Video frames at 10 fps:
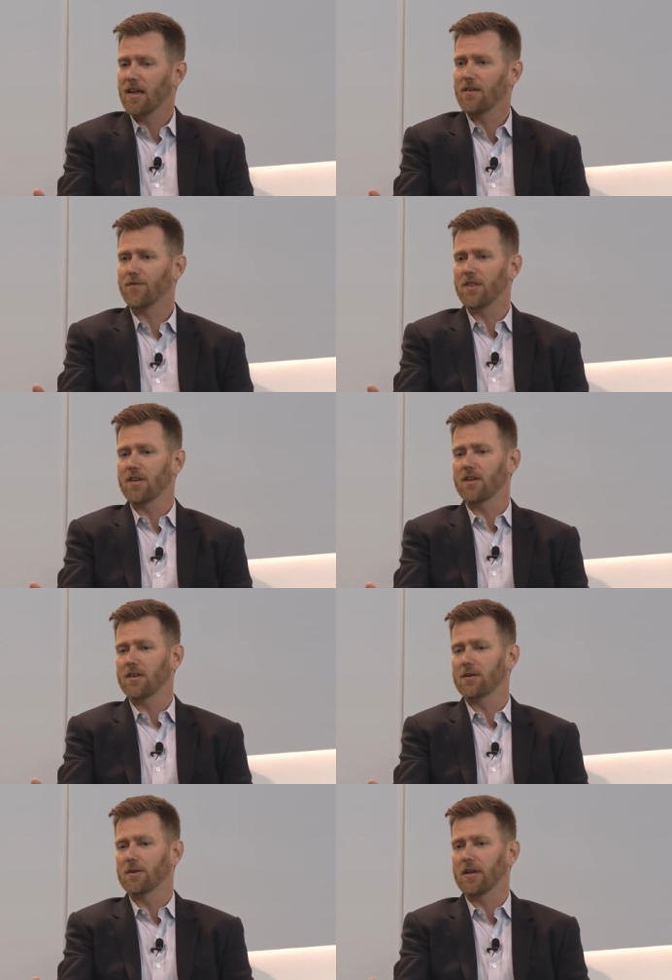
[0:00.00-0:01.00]
if
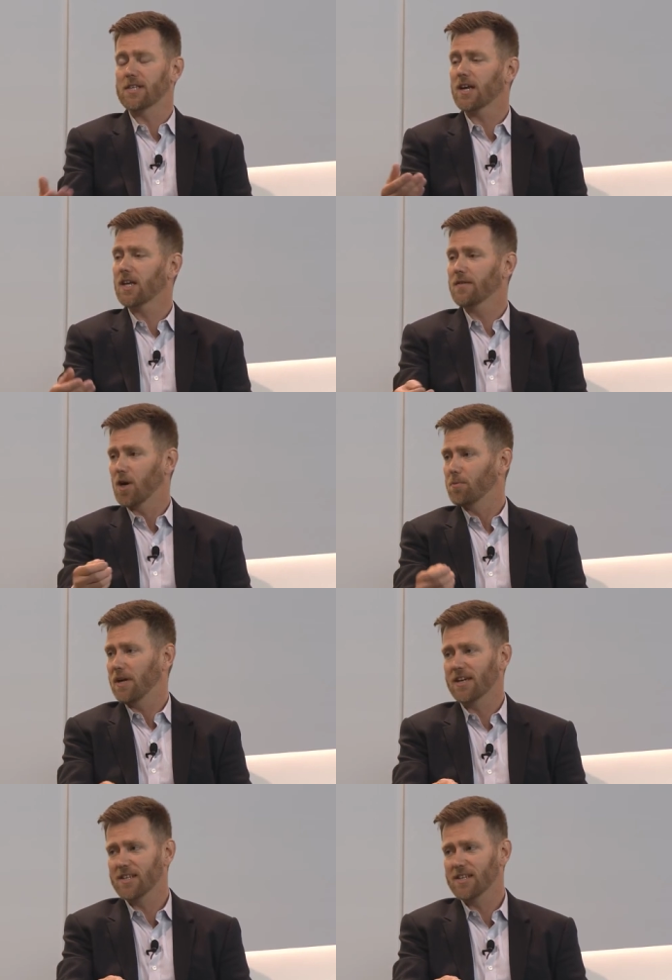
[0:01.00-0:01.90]
the executives aren't paying